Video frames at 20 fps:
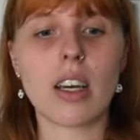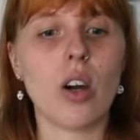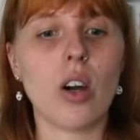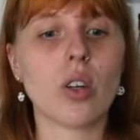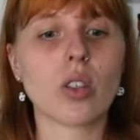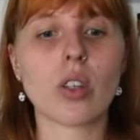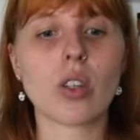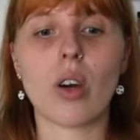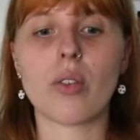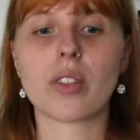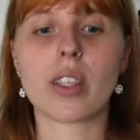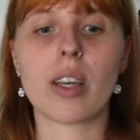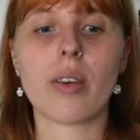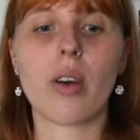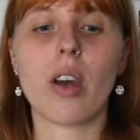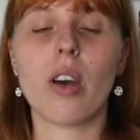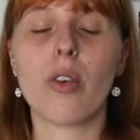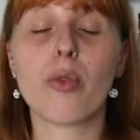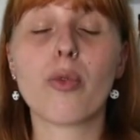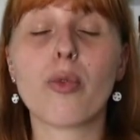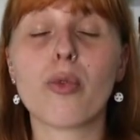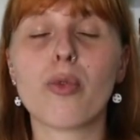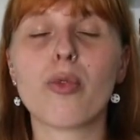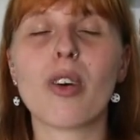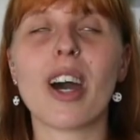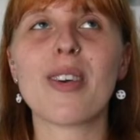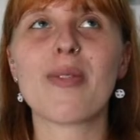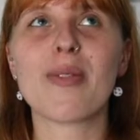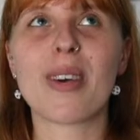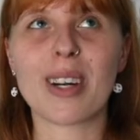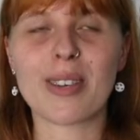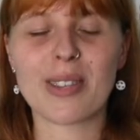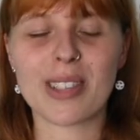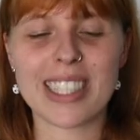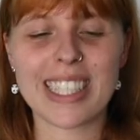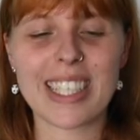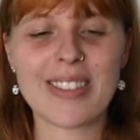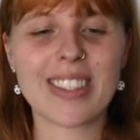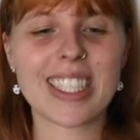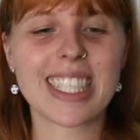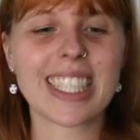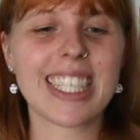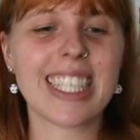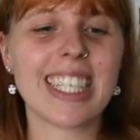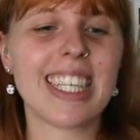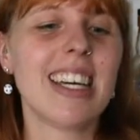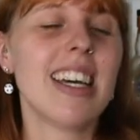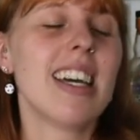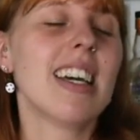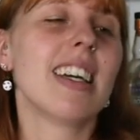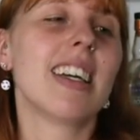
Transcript: out of 570.